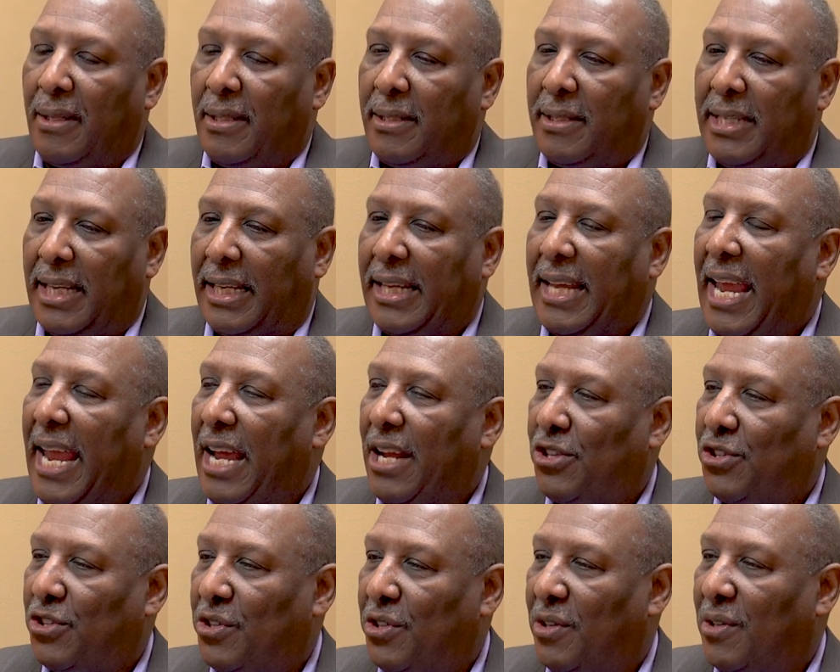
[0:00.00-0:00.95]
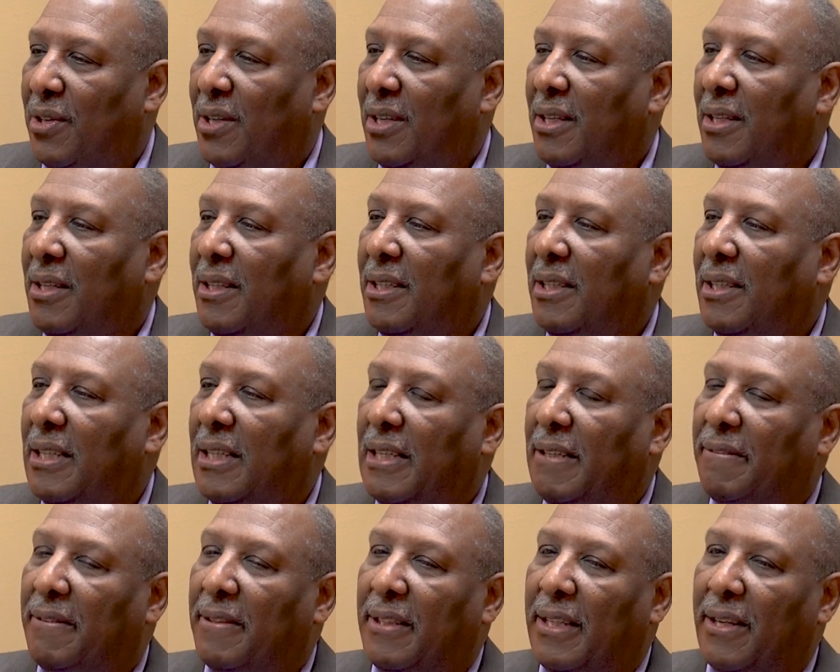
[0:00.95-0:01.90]
Dick Hatcher
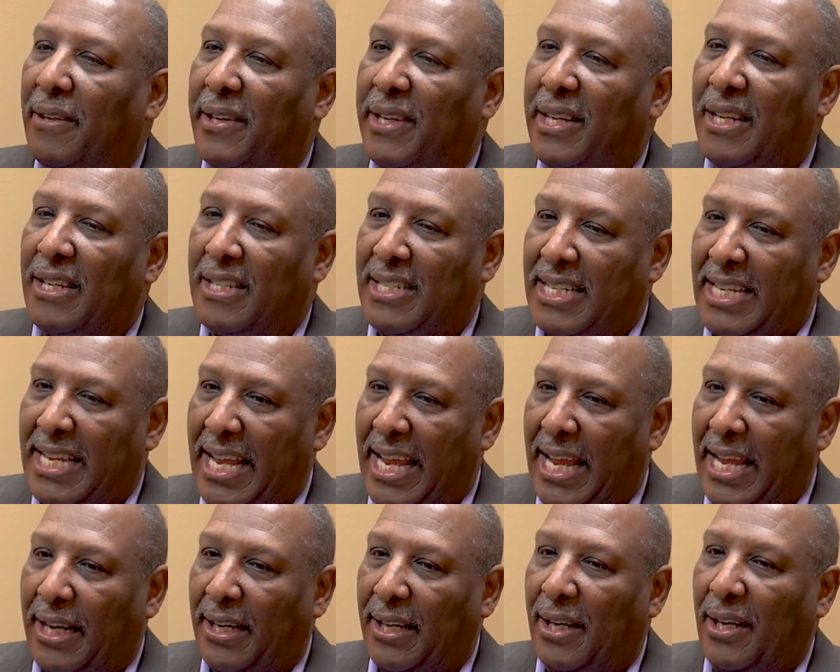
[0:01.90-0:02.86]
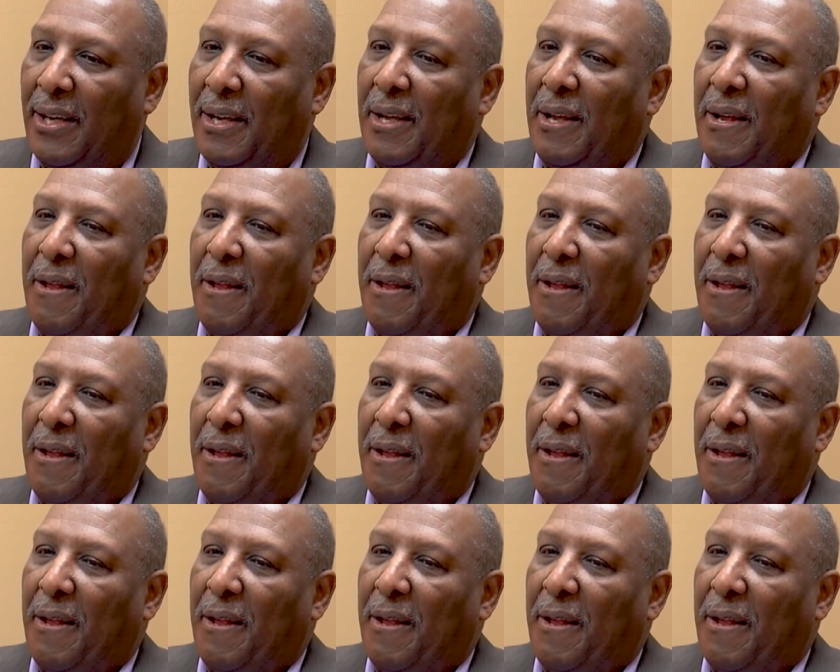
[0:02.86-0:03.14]
of Gary, Indiana,